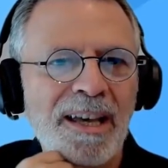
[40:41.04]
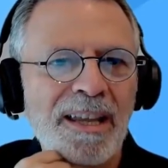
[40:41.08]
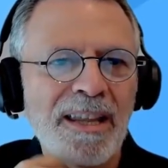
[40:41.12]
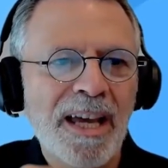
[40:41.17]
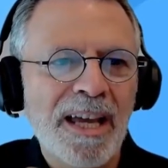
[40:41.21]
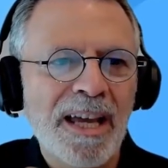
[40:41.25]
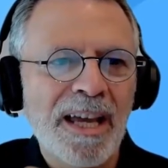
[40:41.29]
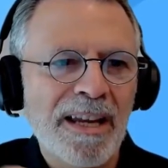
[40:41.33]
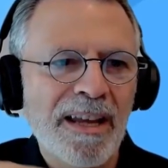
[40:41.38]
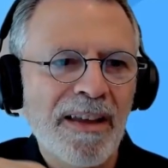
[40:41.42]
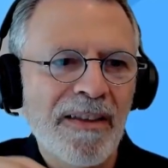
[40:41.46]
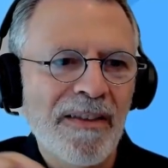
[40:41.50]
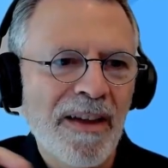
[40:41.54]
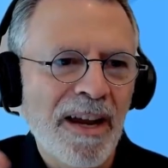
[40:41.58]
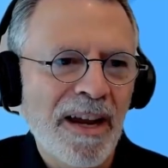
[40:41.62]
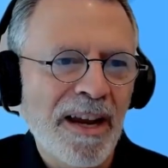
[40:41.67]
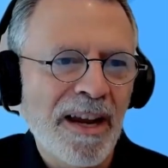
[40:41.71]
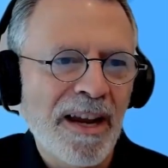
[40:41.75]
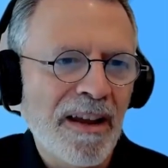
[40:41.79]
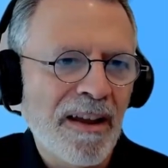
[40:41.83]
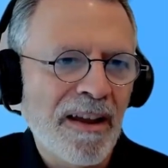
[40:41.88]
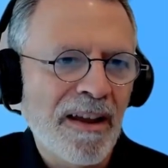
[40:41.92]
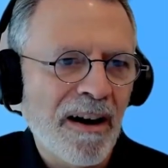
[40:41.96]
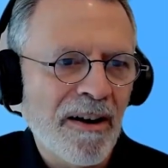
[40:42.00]
that
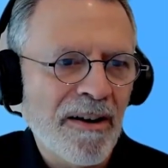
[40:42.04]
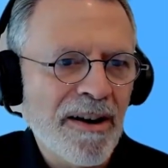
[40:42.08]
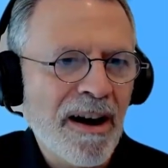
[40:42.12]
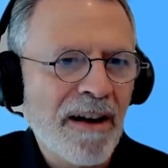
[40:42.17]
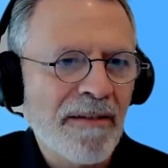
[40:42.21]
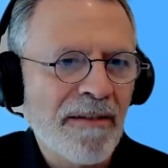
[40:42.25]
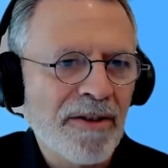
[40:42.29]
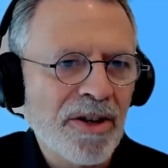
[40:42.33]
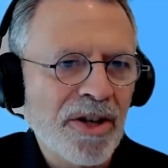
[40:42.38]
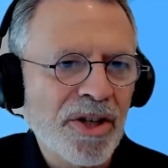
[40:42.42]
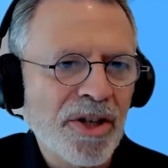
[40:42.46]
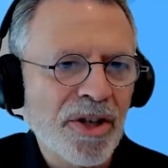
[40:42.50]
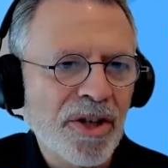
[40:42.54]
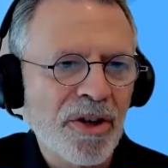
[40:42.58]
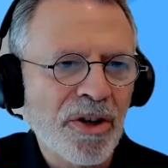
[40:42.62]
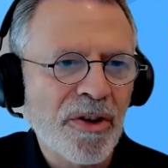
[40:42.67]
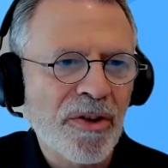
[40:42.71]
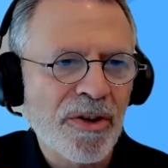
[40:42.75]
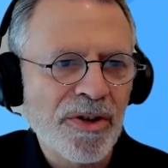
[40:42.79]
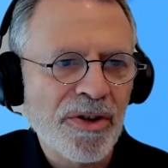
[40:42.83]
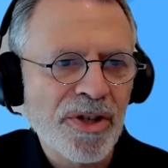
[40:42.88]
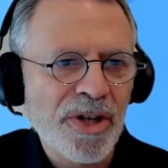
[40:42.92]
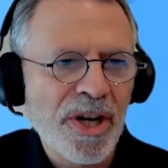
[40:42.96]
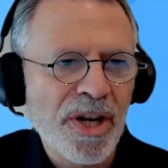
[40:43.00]
they are never sure
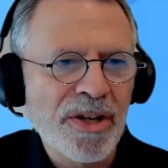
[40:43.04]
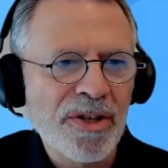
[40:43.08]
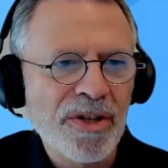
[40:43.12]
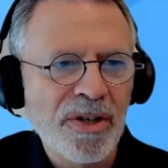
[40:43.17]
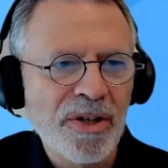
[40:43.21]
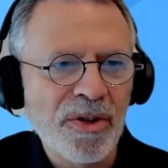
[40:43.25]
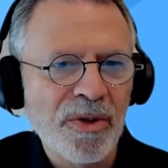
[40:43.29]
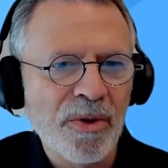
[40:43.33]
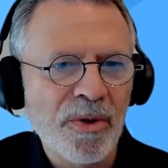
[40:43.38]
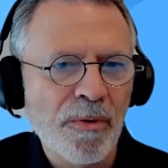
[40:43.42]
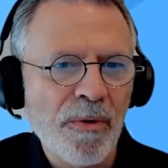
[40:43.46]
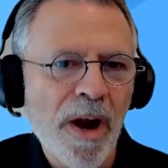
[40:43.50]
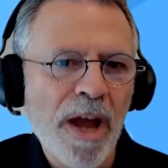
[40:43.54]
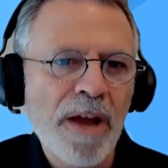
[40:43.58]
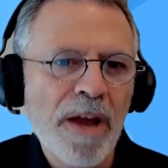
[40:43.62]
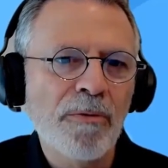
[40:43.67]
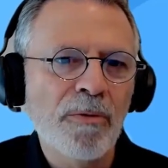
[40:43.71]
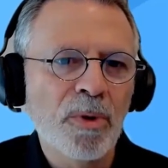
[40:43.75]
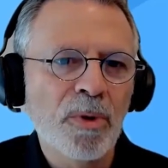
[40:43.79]
they're changing the right